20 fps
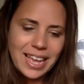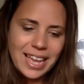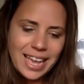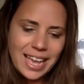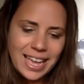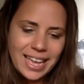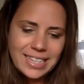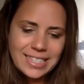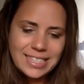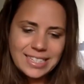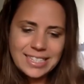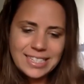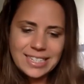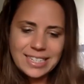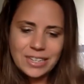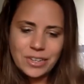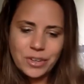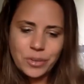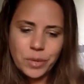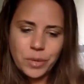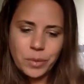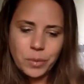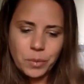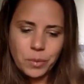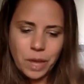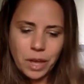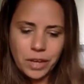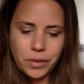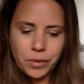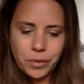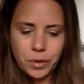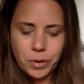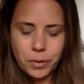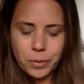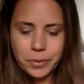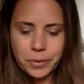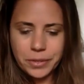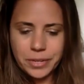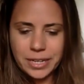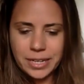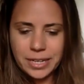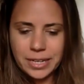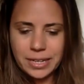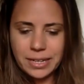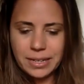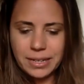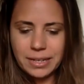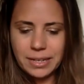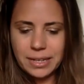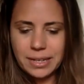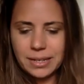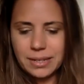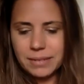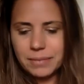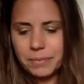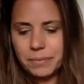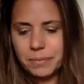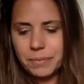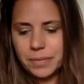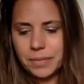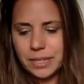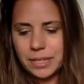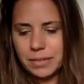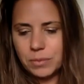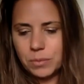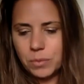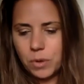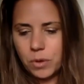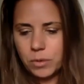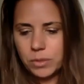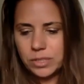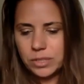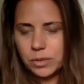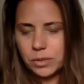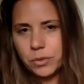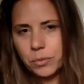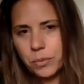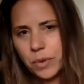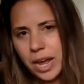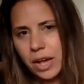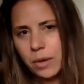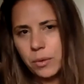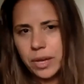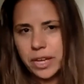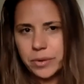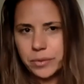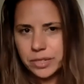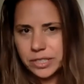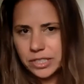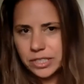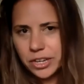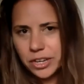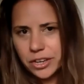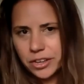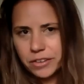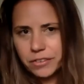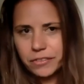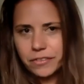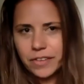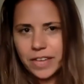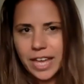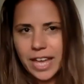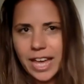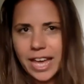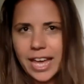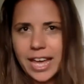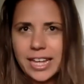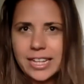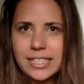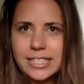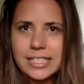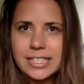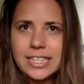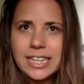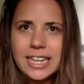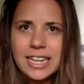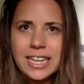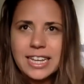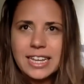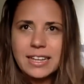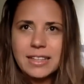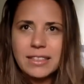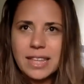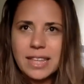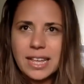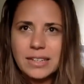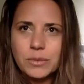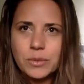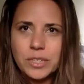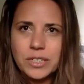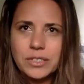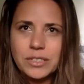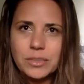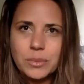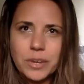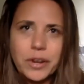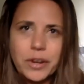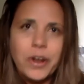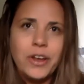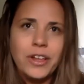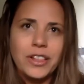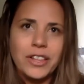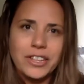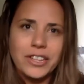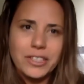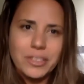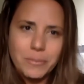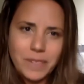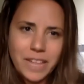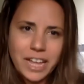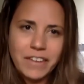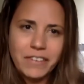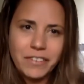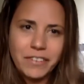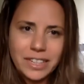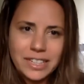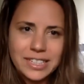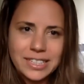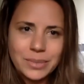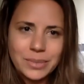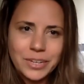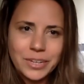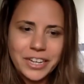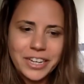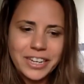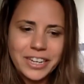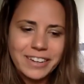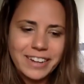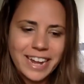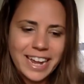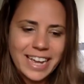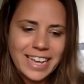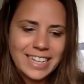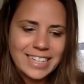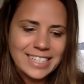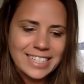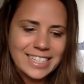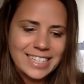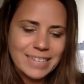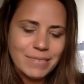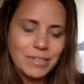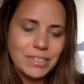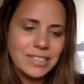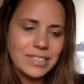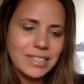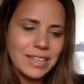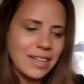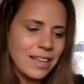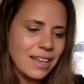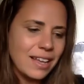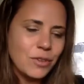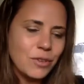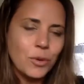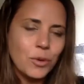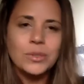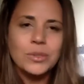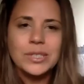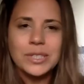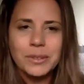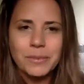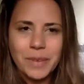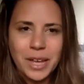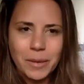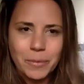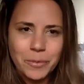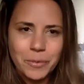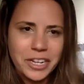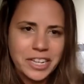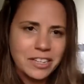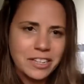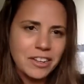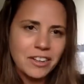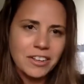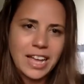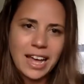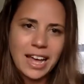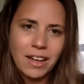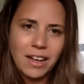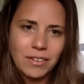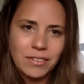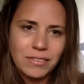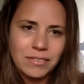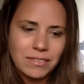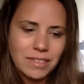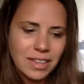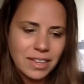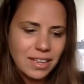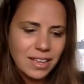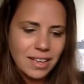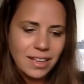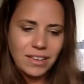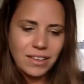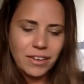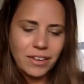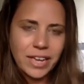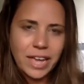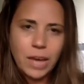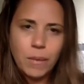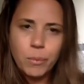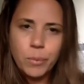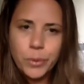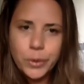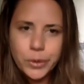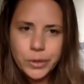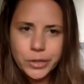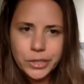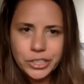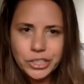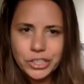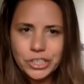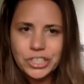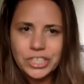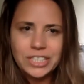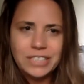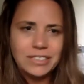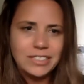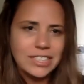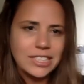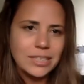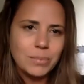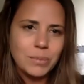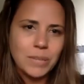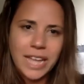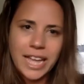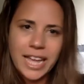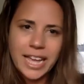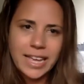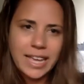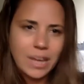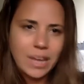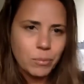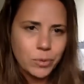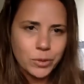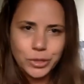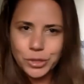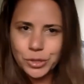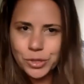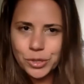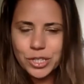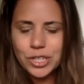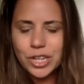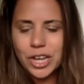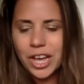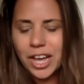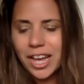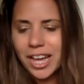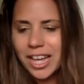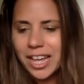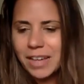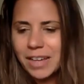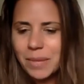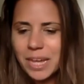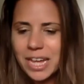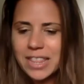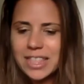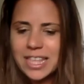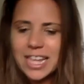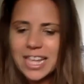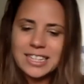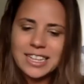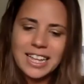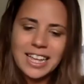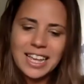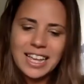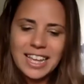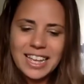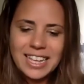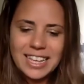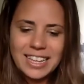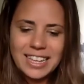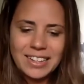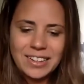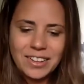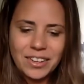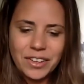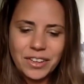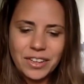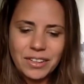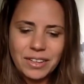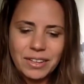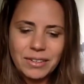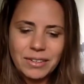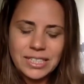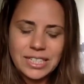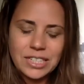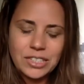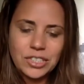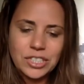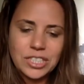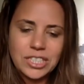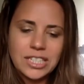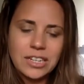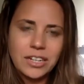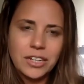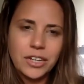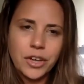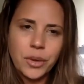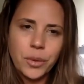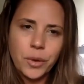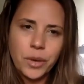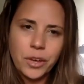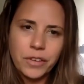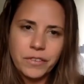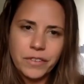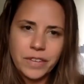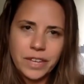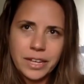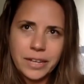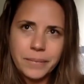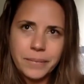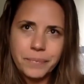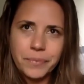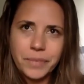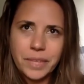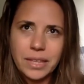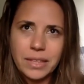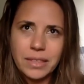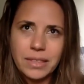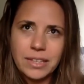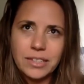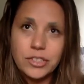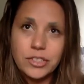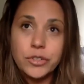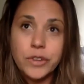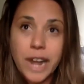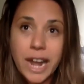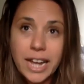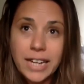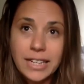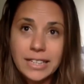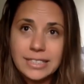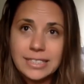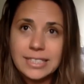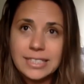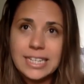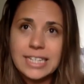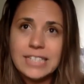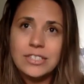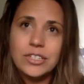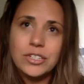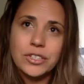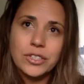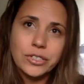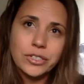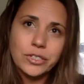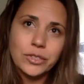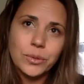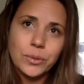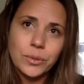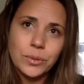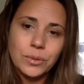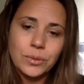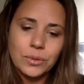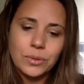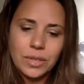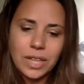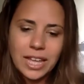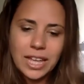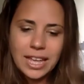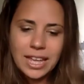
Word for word: and, you know, we, I grew up on a, a, a, what was called the Railway Reserve, and that was where a lot of the blackfellas were. And it was a, an awesome upbringing out on going out bush and just playing out bush all the time. And then you know, it was interesting. I'd go over the tracks into the school